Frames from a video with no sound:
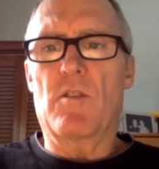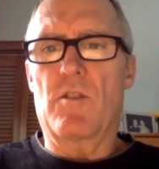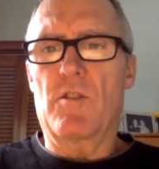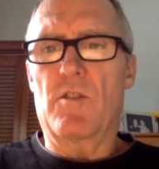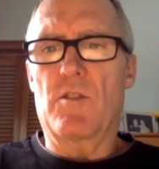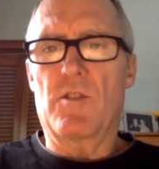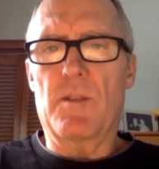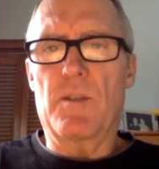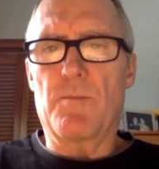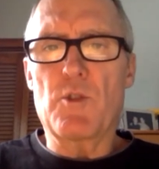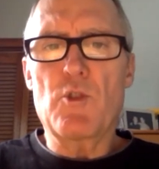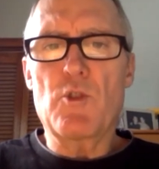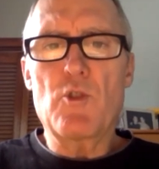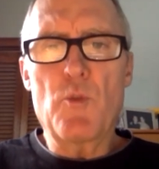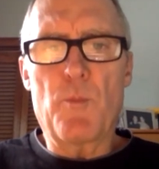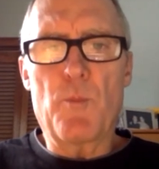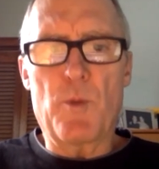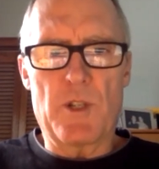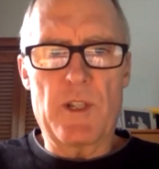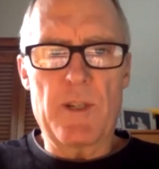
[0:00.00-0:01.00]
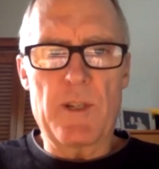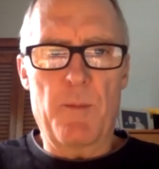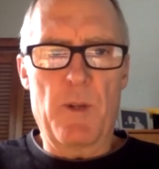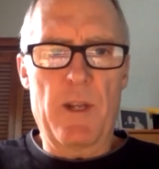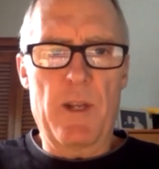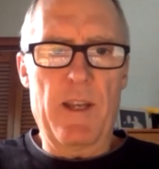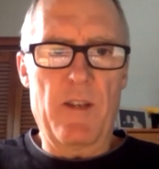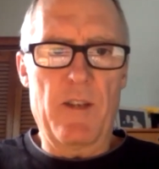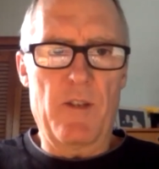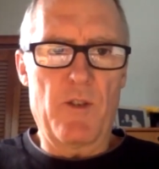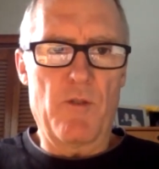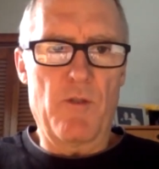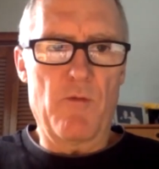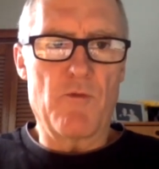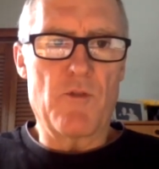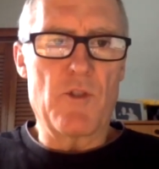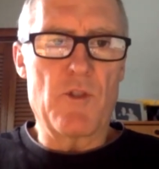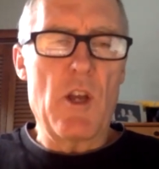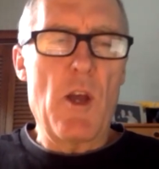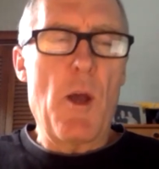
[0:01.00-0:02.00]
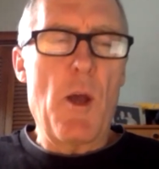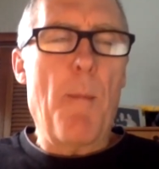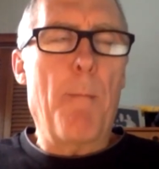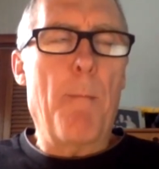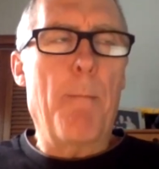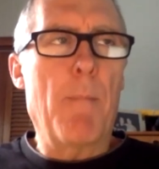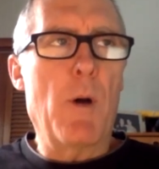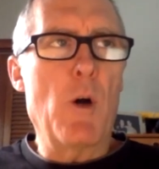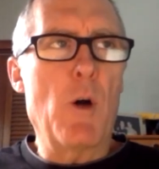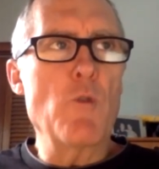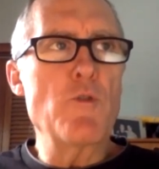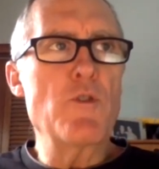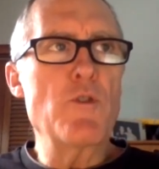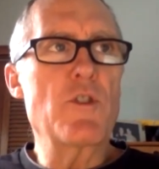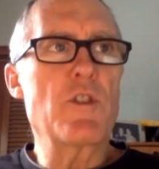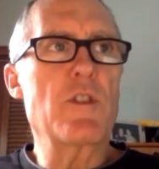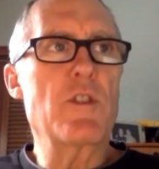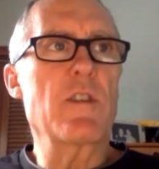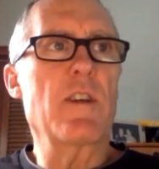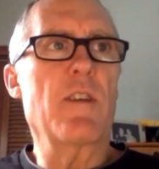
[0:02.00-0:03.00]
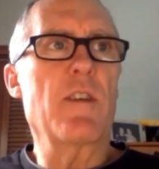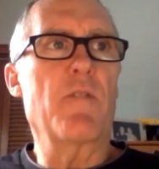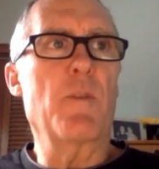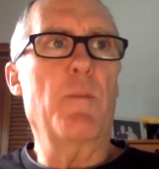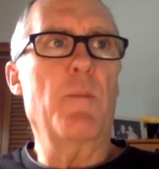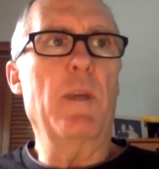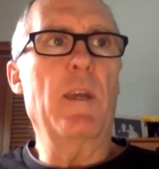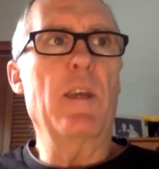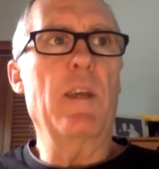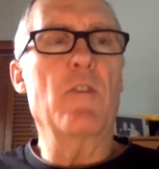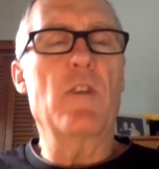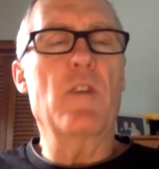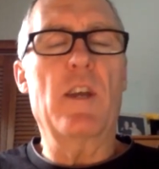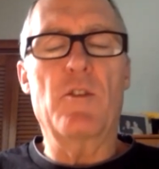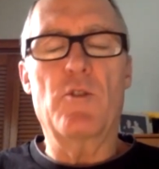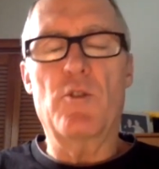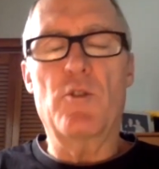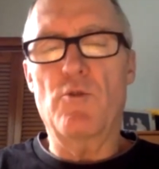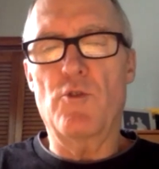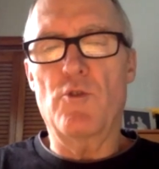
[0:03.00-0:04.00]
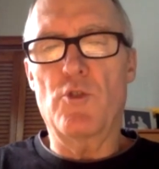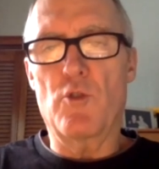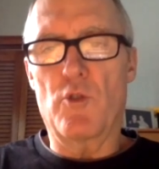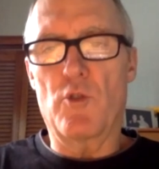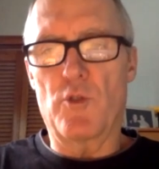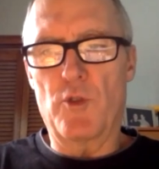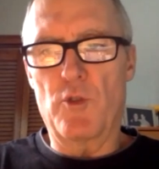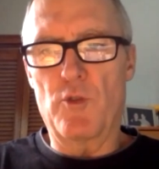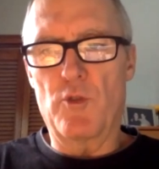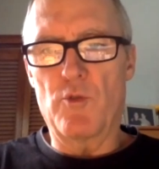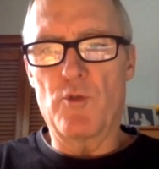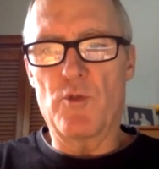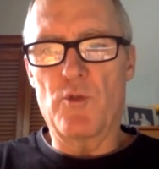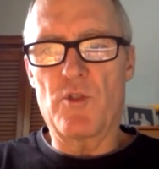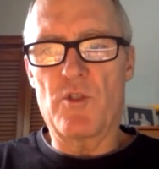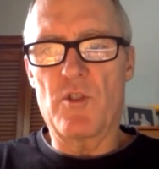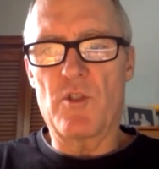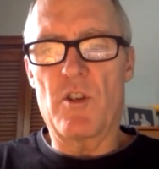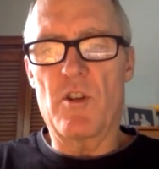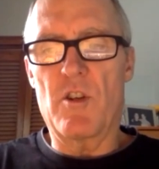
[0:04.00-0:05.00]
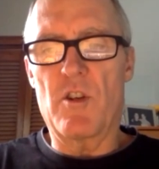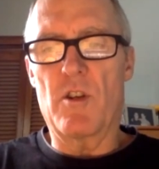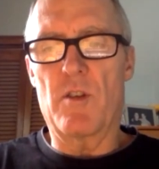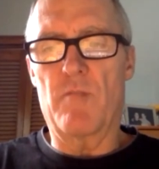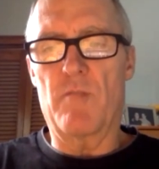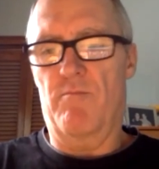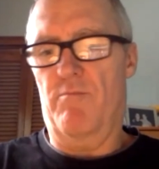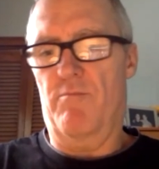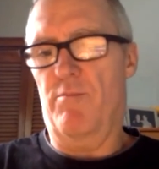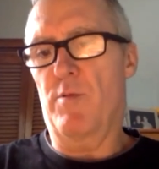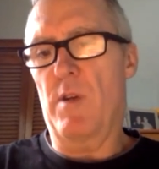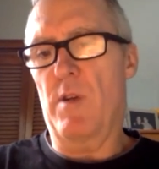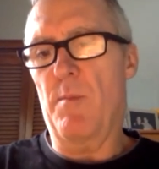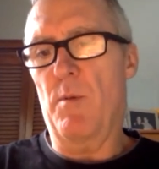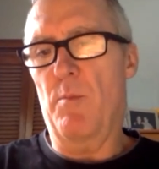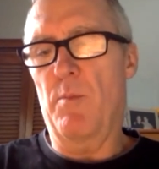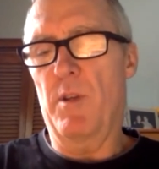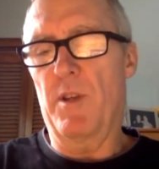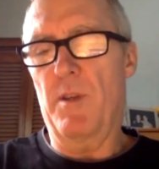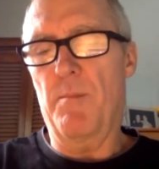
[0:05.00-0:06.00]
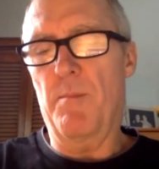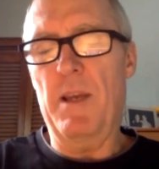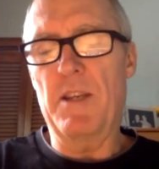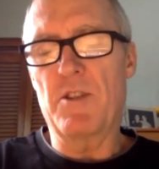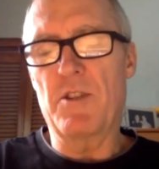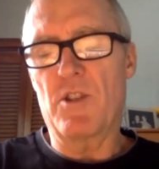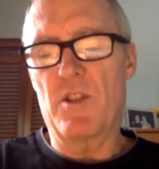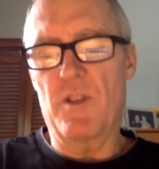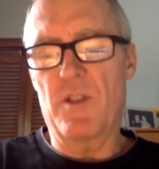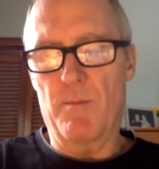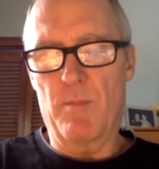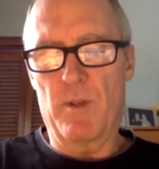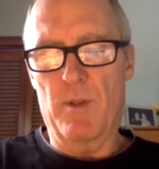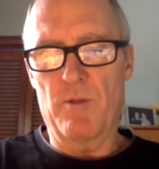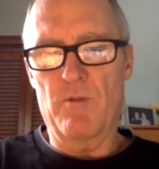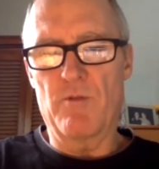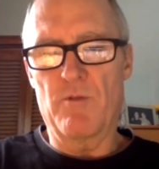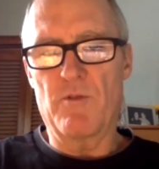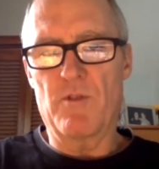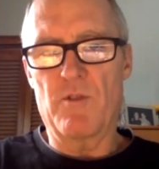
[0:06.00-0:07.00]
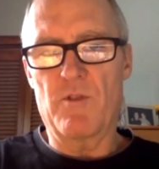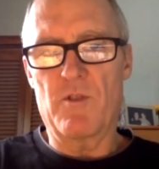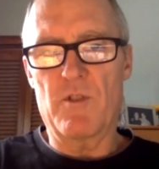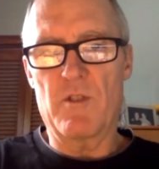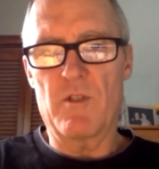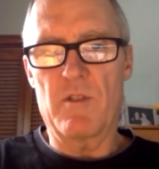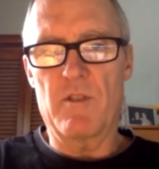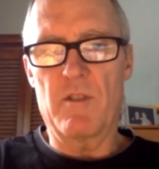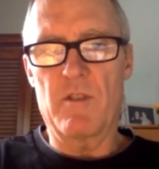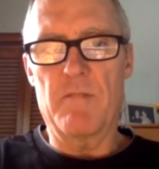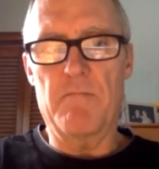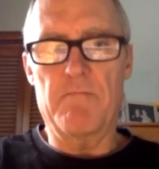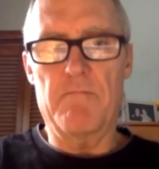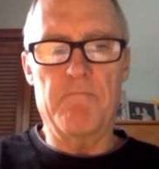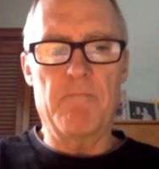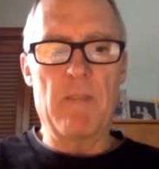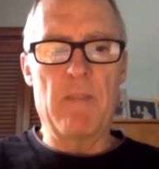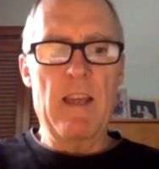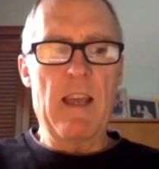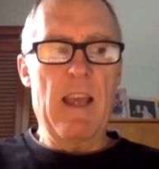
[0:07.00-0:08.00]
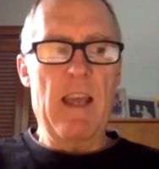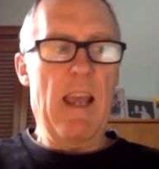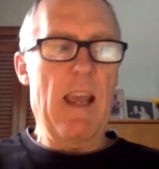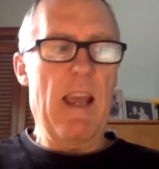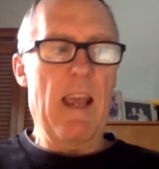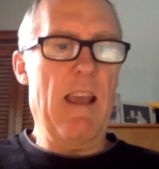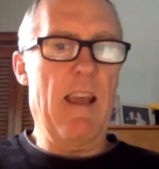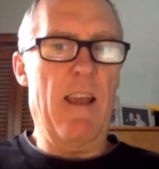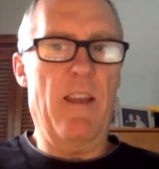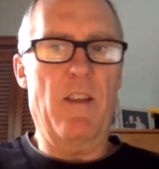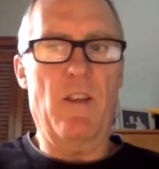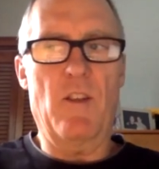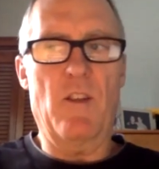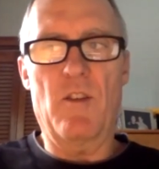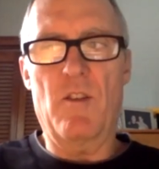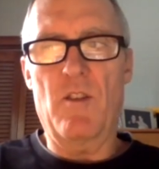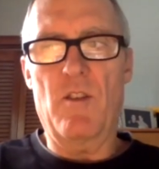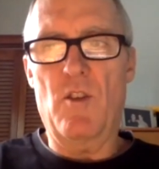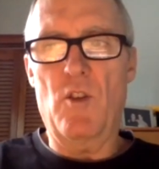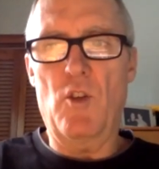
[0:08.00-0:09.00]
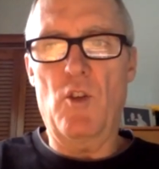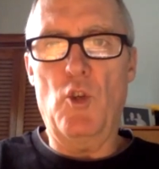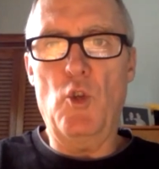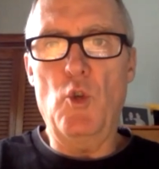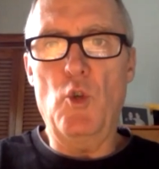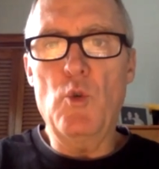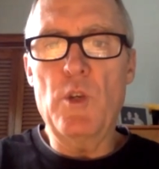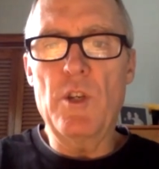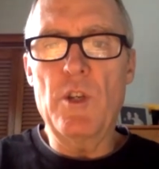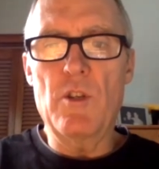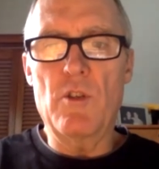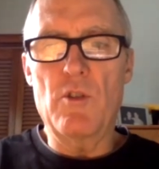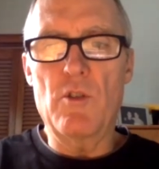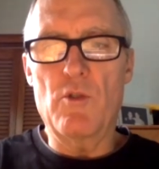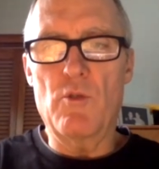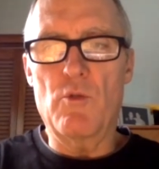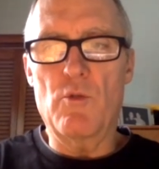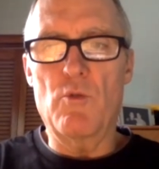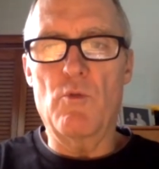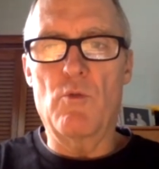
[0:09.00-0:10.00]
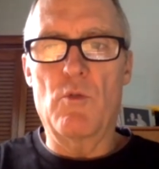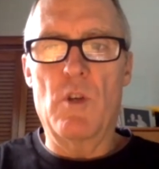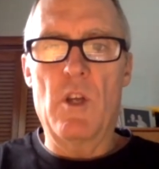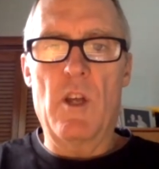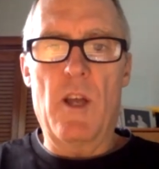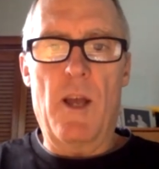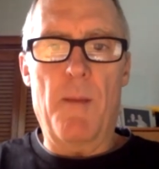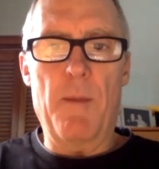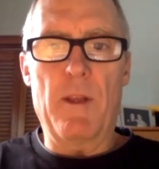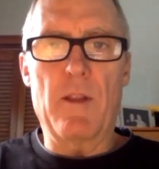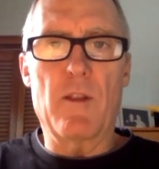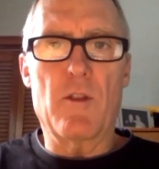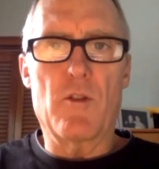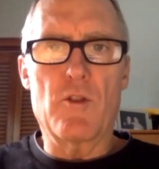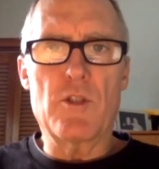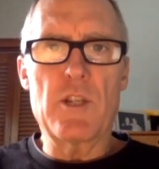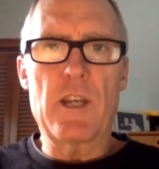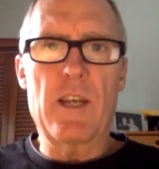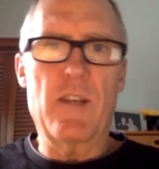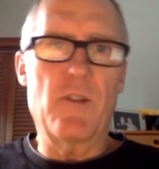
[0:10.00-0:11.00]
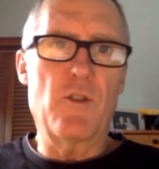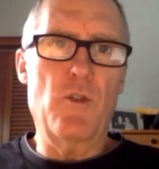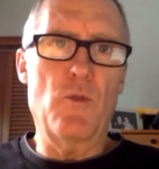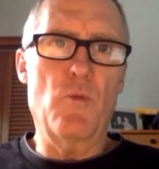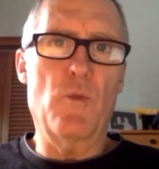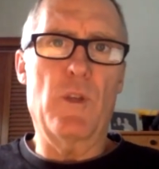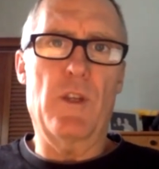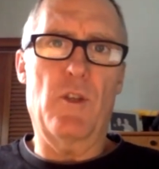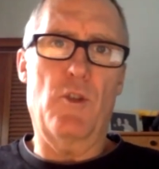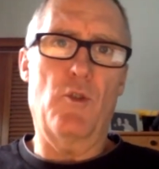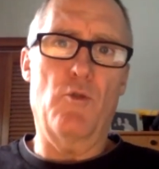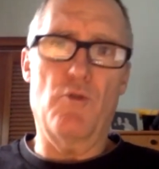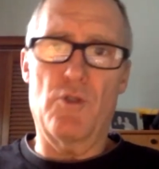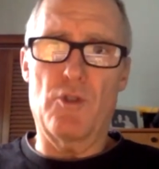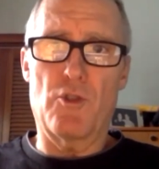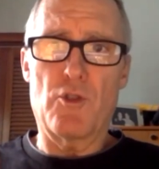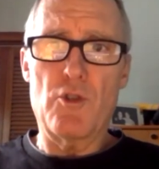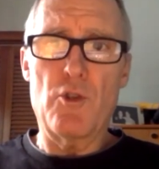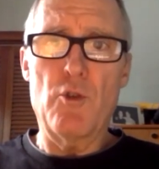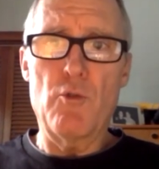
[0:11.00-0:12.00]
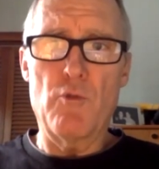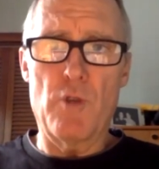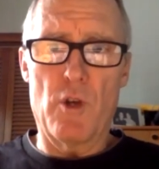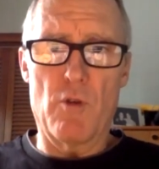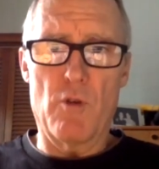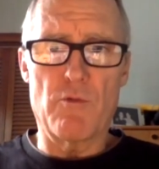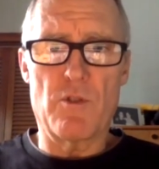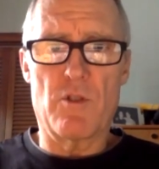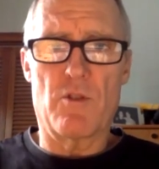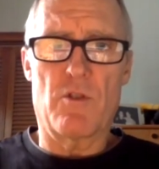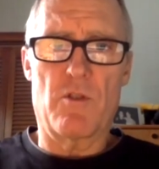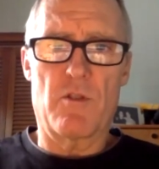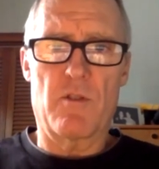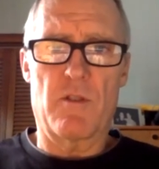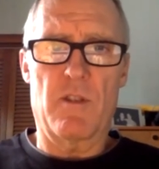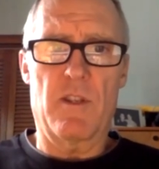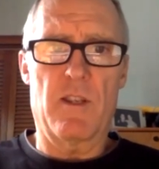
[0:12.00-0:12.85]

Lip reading: super simple head tunes. Most of the beginner head tunes you'll use are probably based on the blues. And you can do, I mean, there's a head tune that uses two notes.